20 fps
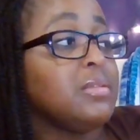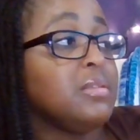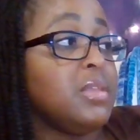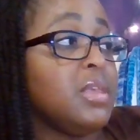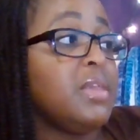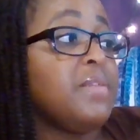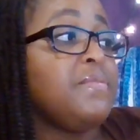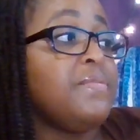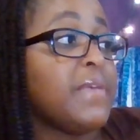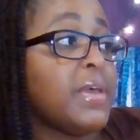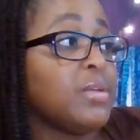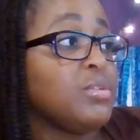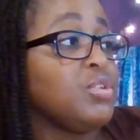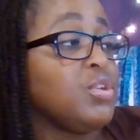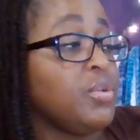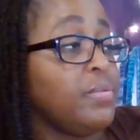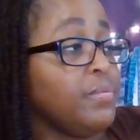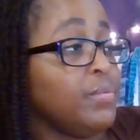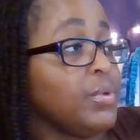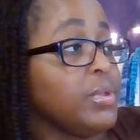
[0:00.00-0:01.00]
Dee felt
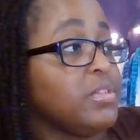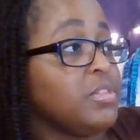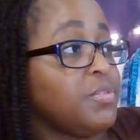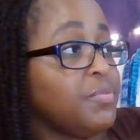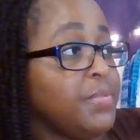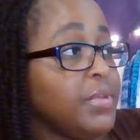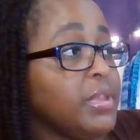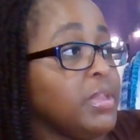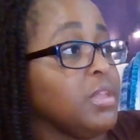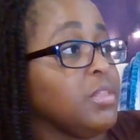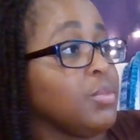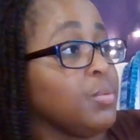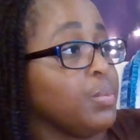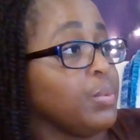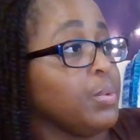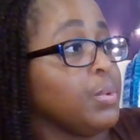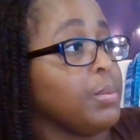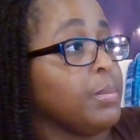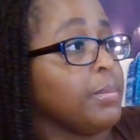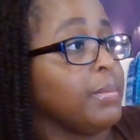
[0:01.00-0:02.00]
her voice filling the
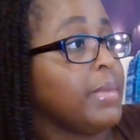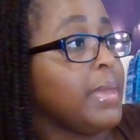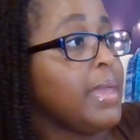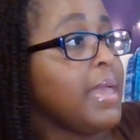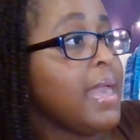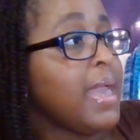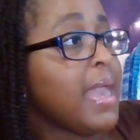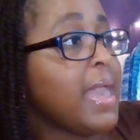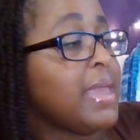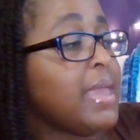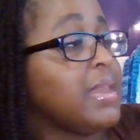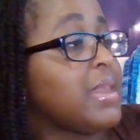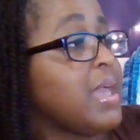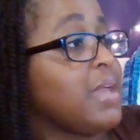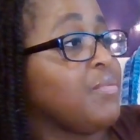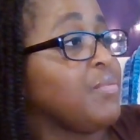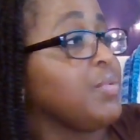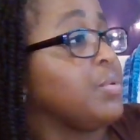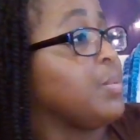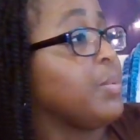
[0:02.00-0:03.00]
room and
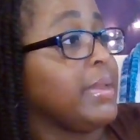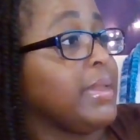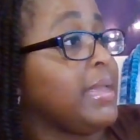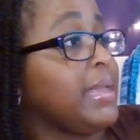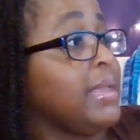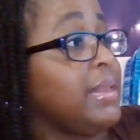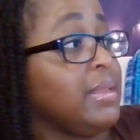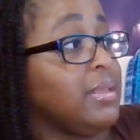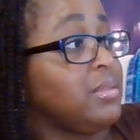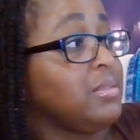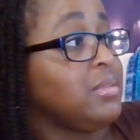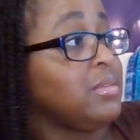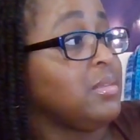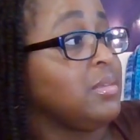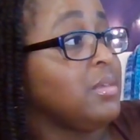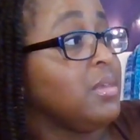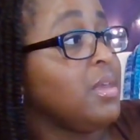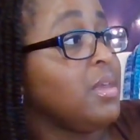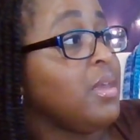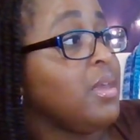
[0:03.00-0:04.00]
everyone in it,
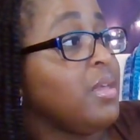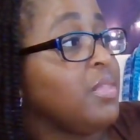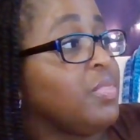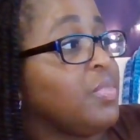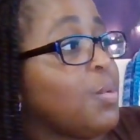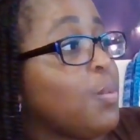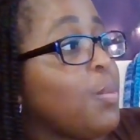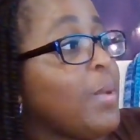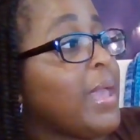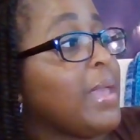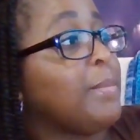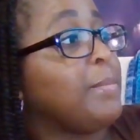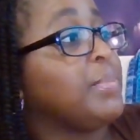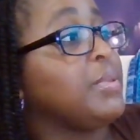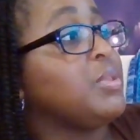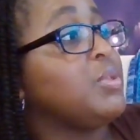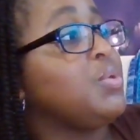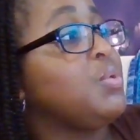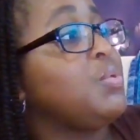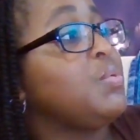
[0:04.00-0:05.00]
the way
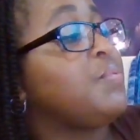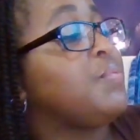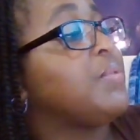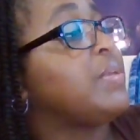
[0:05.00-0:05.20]
blue